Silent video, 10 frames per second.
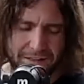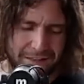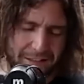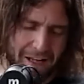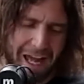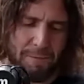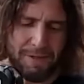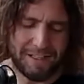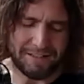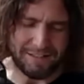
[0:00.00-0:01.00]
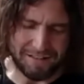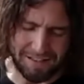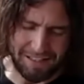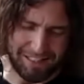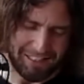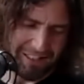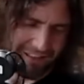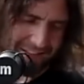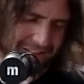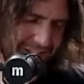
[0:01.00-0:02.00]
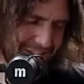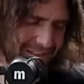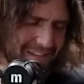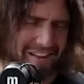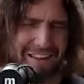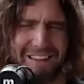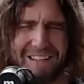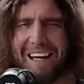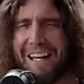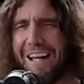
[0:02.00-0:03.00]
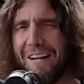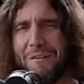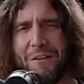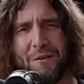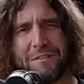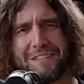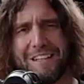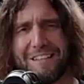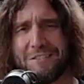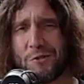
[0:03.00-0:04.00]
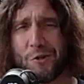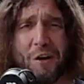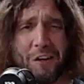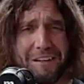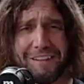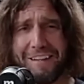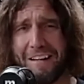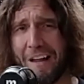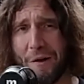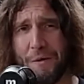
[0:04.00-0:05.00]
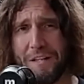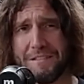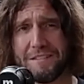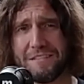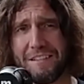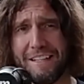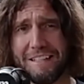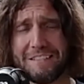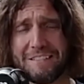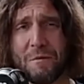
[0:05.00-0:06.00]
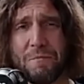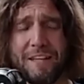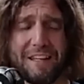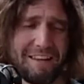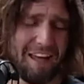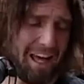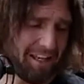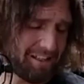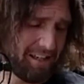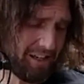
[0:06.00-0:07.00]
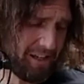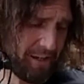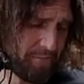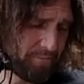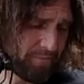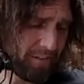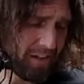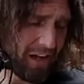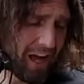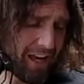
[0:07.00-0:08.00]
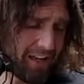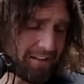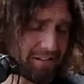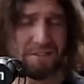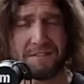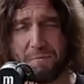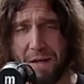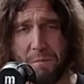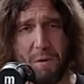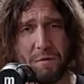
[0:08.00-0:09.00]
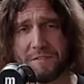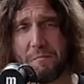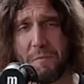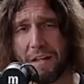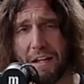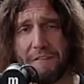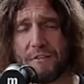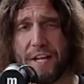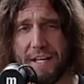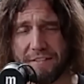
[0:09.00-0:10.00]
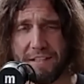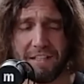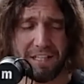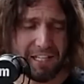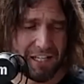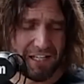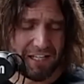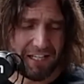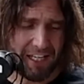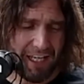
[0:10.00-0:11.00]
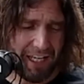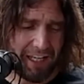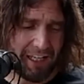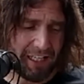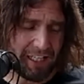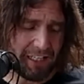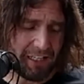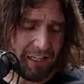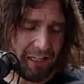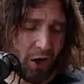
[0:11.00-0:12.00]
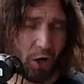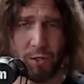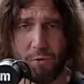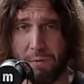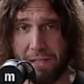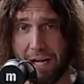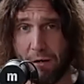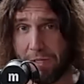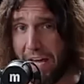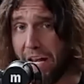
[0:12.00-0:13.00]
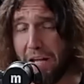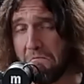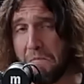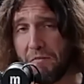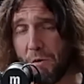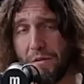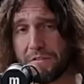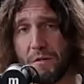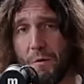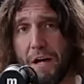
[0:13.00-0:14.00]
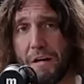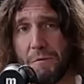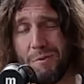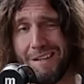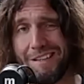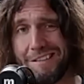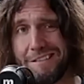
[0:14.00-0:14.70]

happiness is like, I don't know. It's like, it's a drug in a lot of ways. Like, it's something that I spent most of my life chasing, and arguably I would get it every once in a while, but